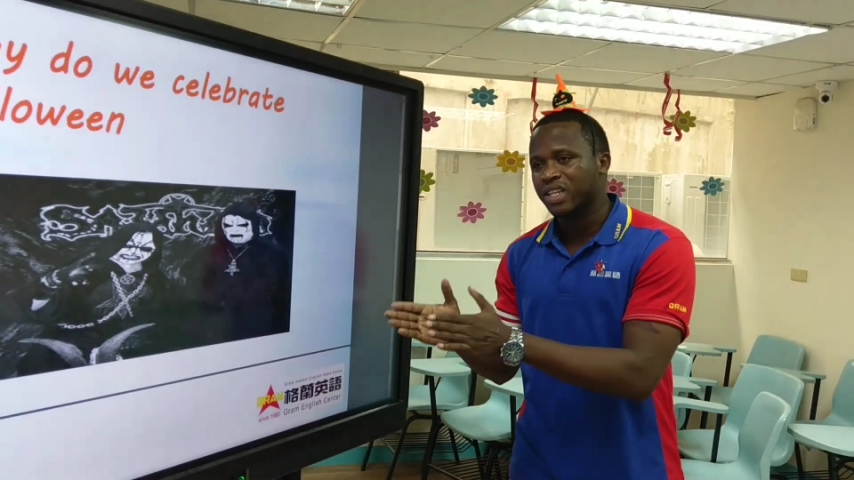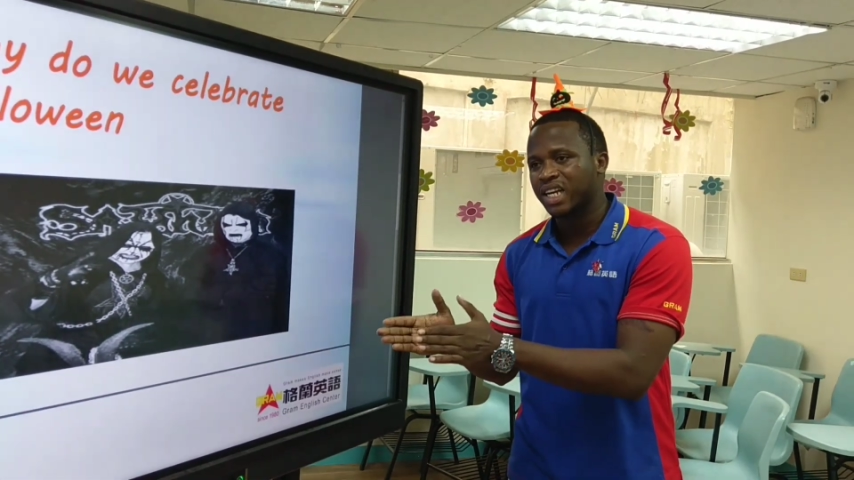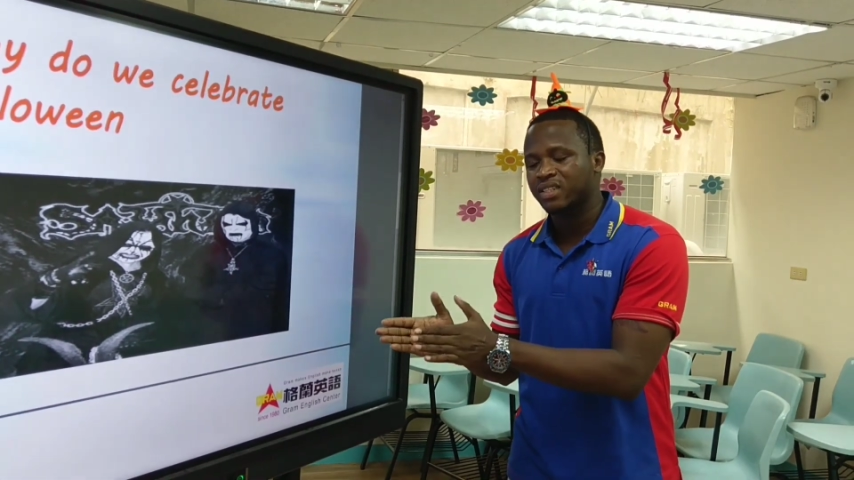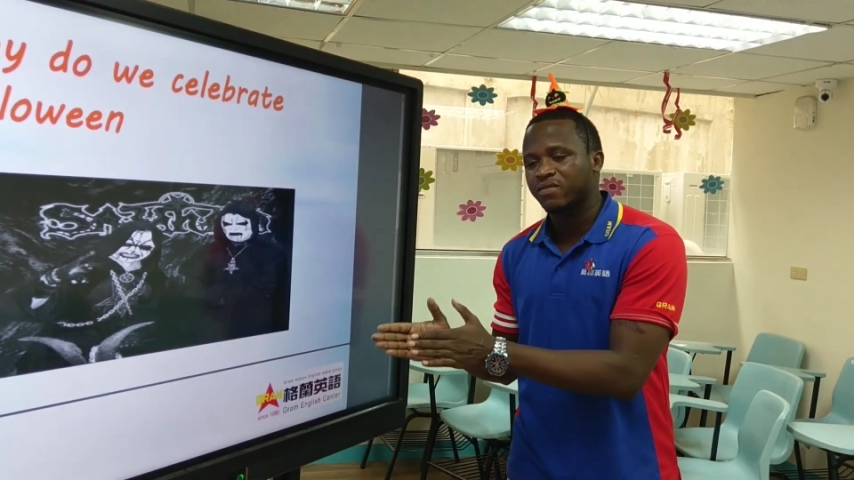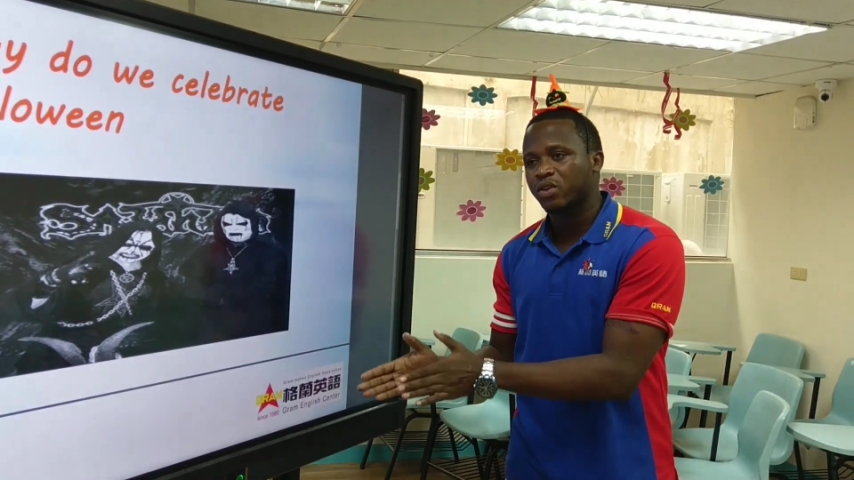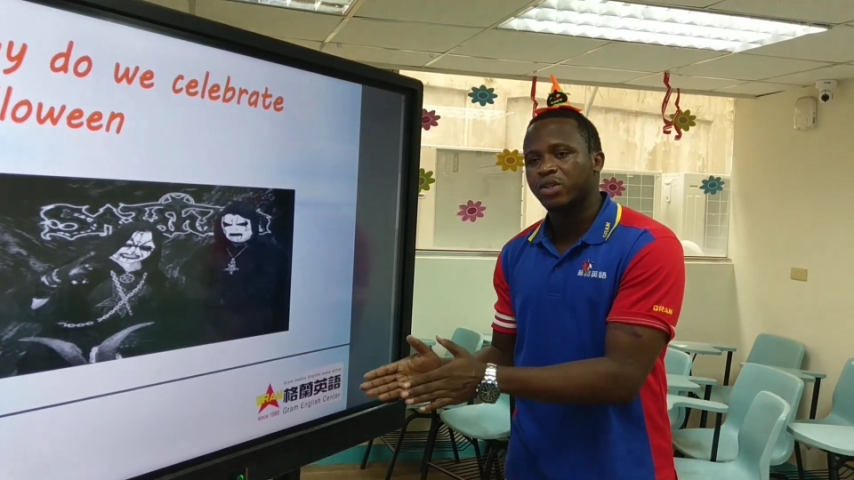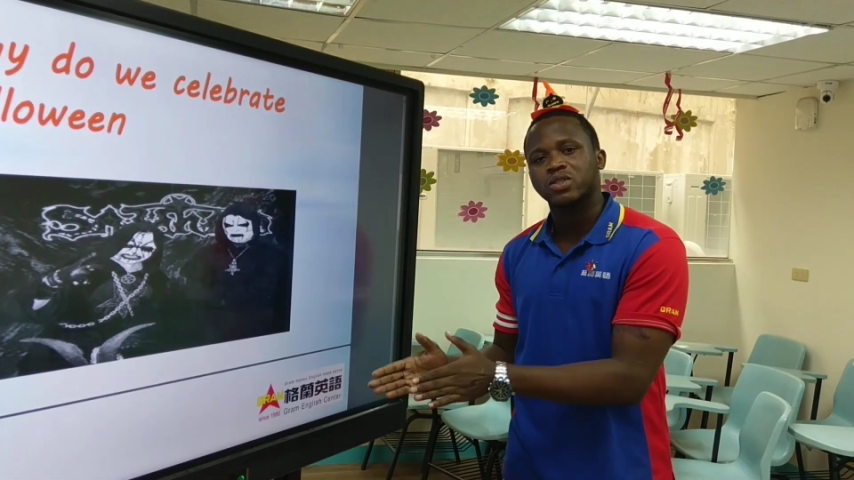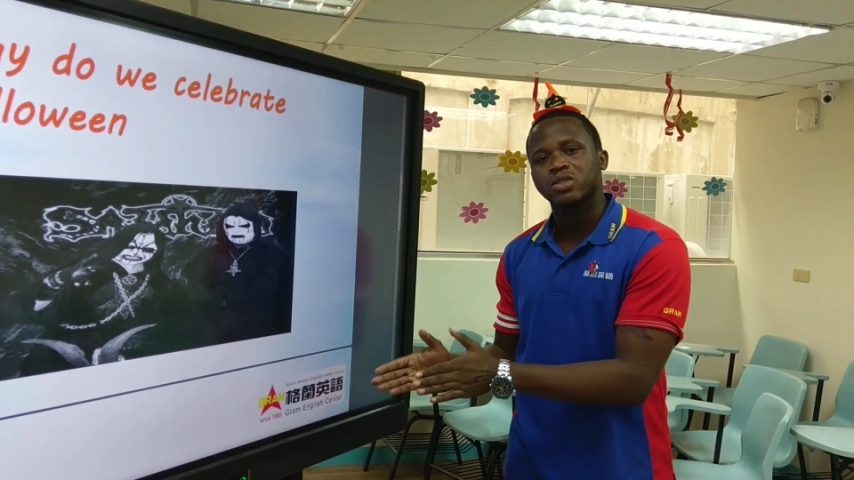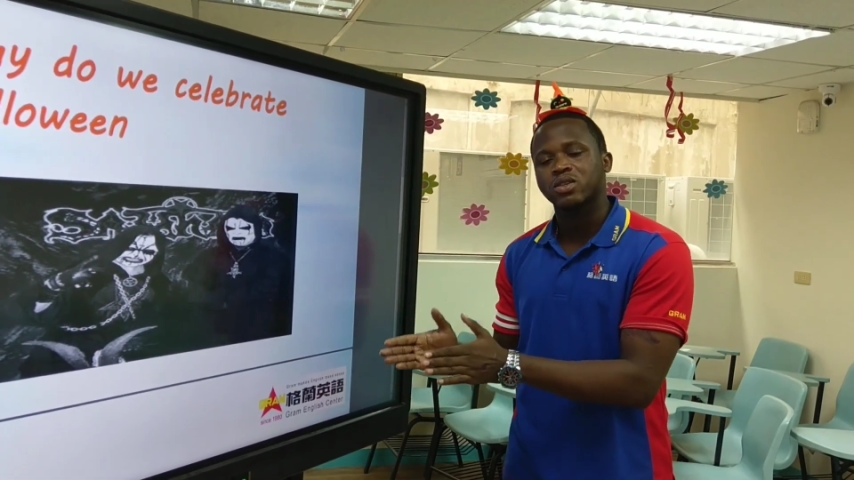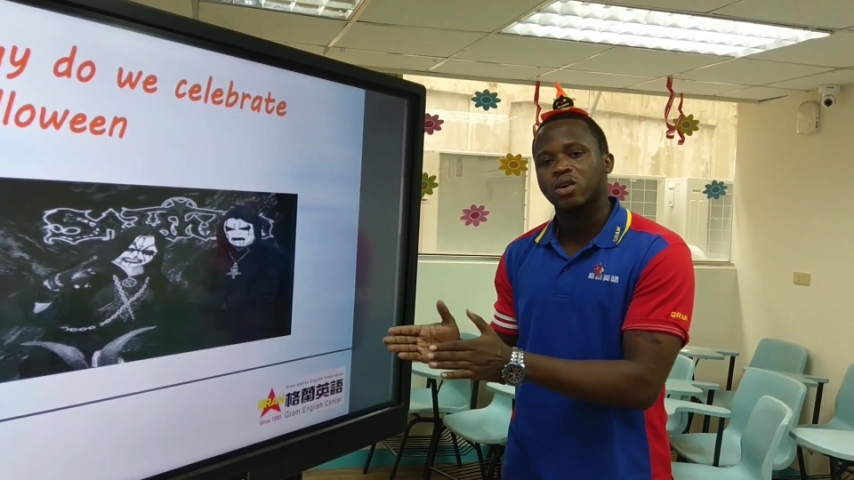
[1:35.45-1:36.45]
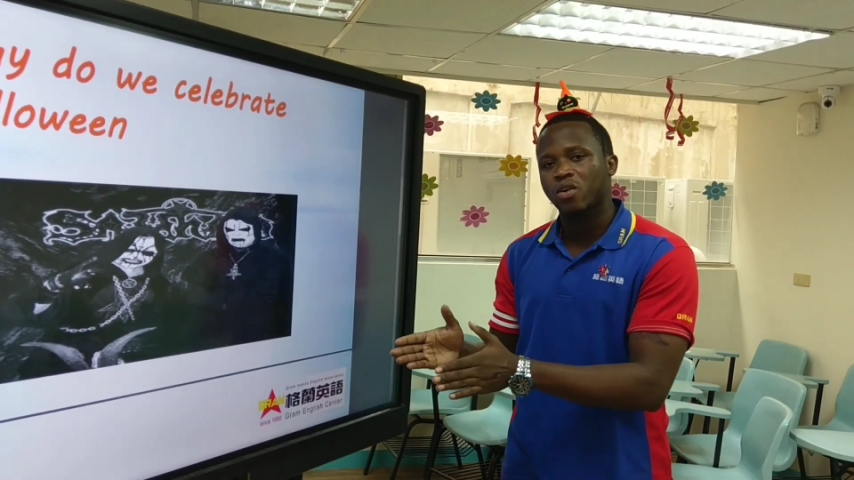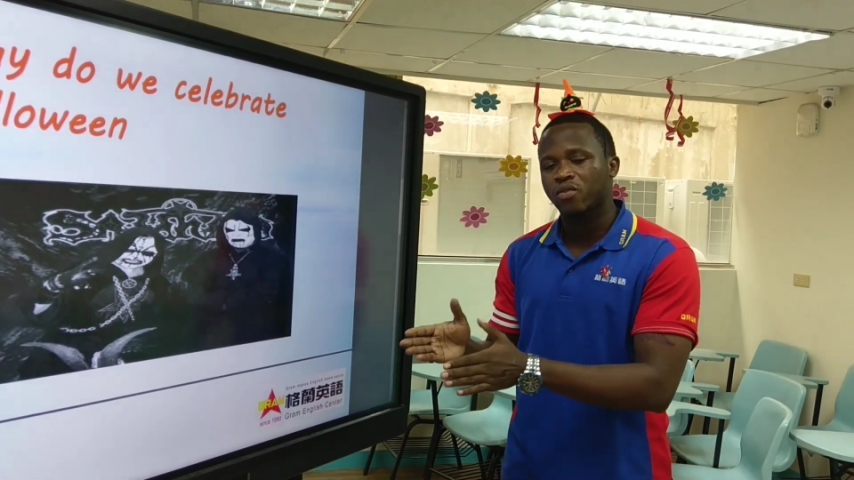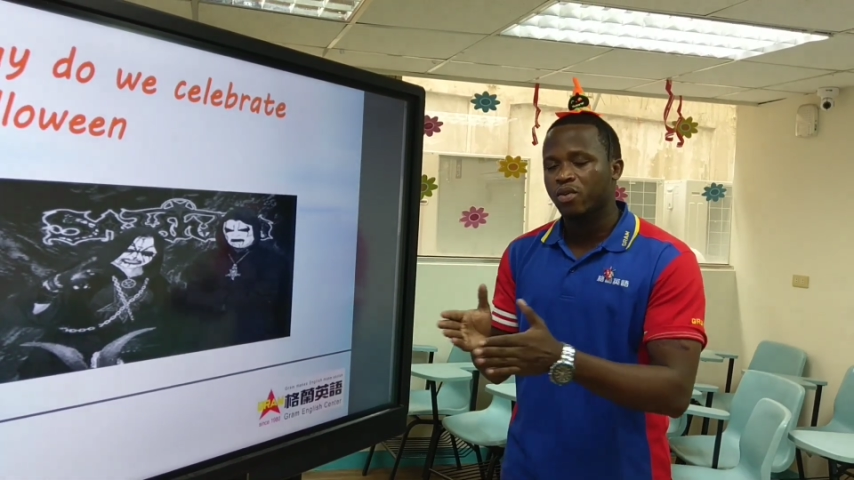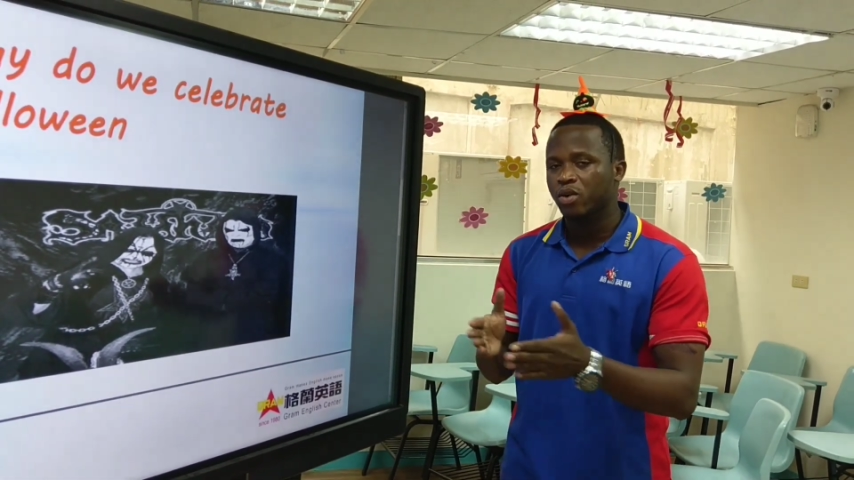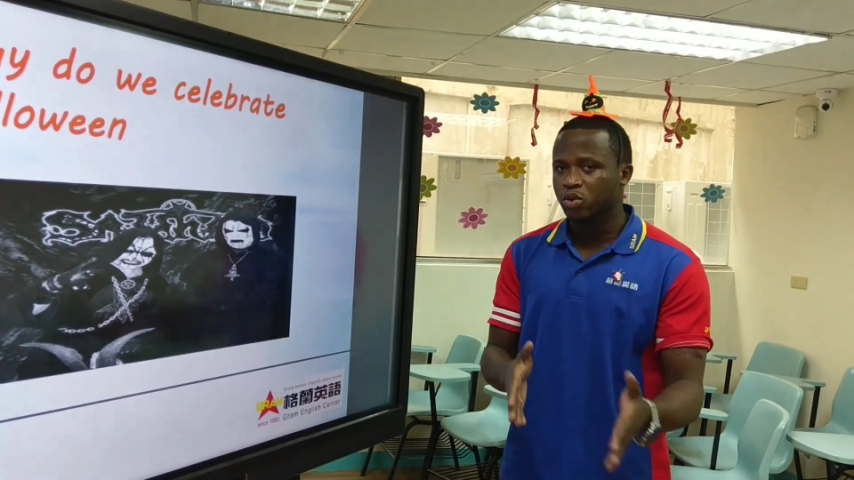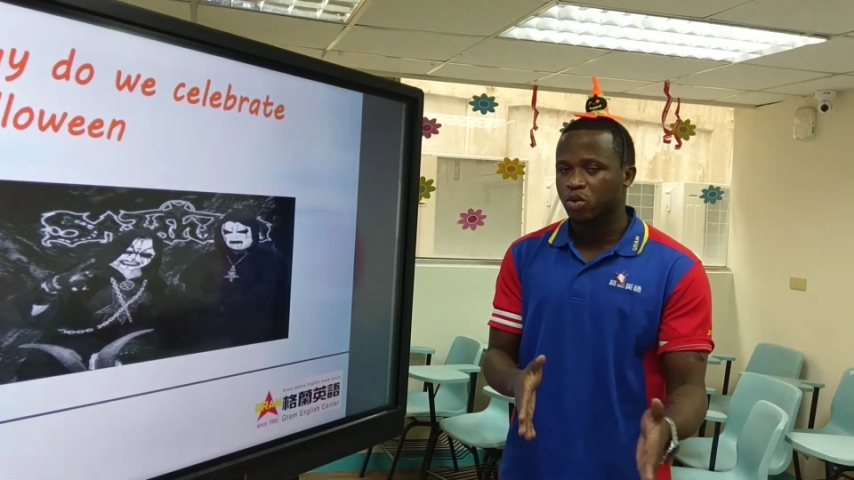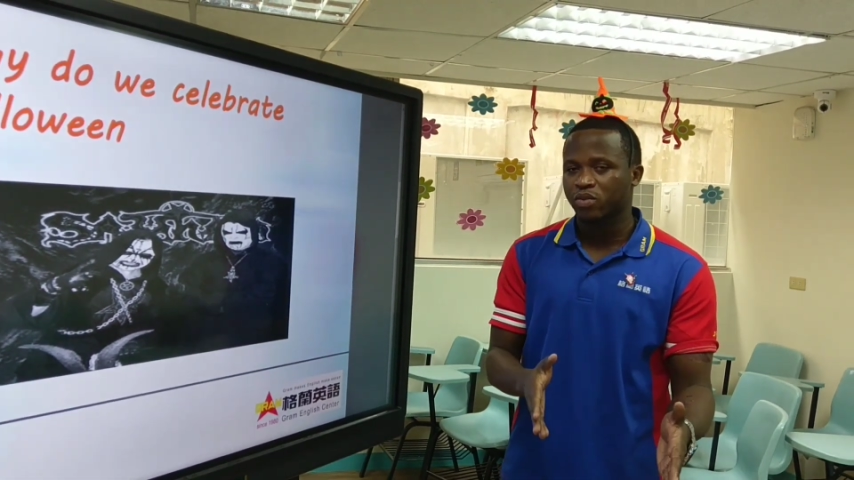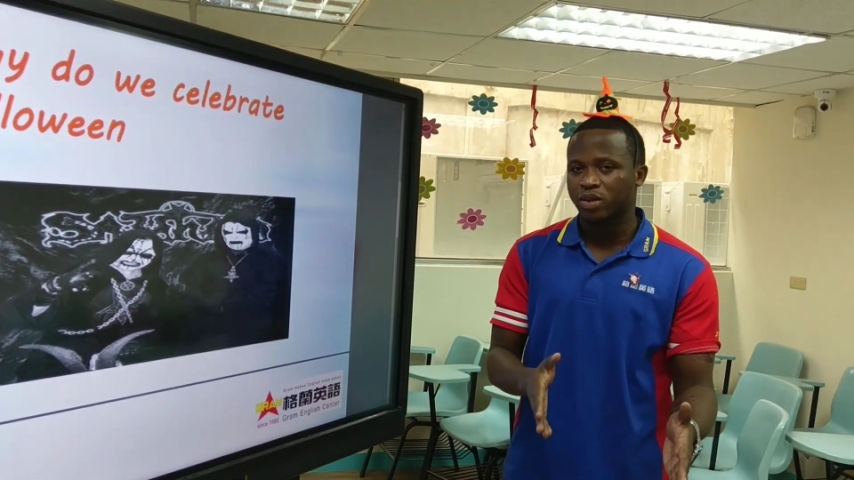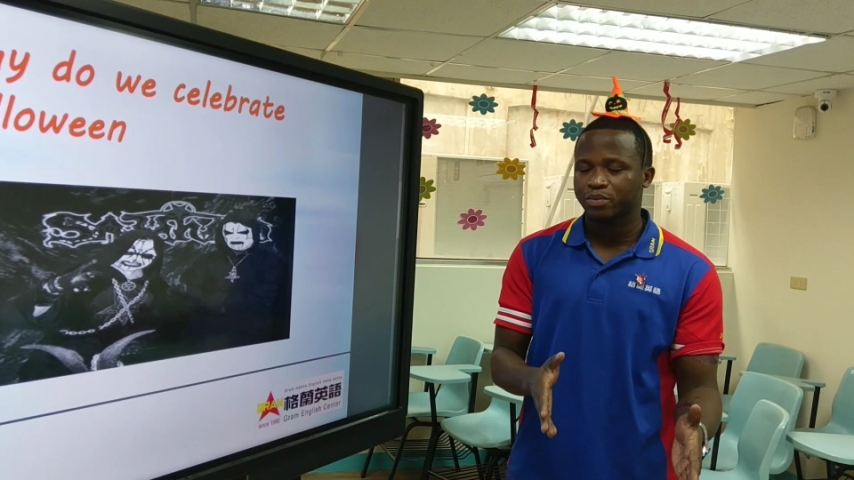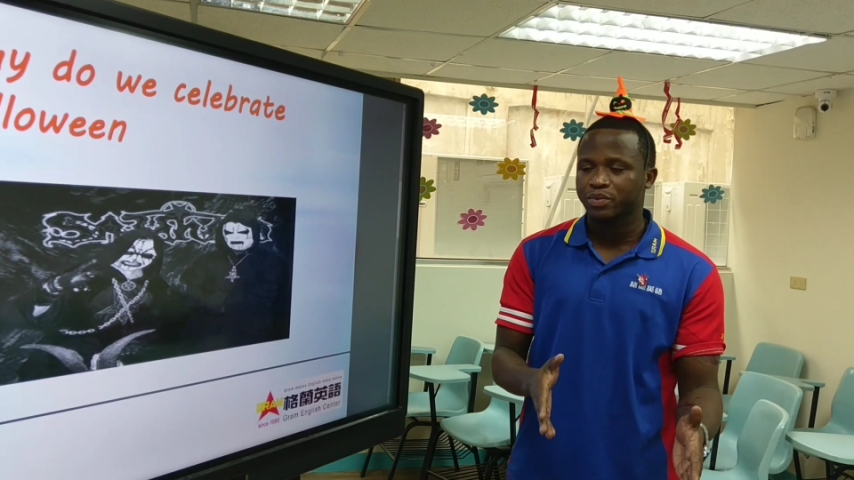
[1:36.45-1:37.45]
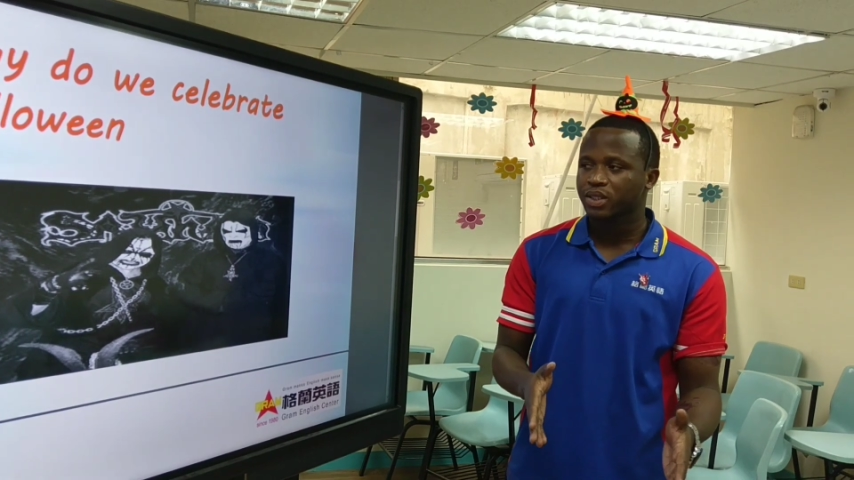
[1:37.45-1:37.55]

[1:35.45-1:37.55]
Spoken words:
31st of October,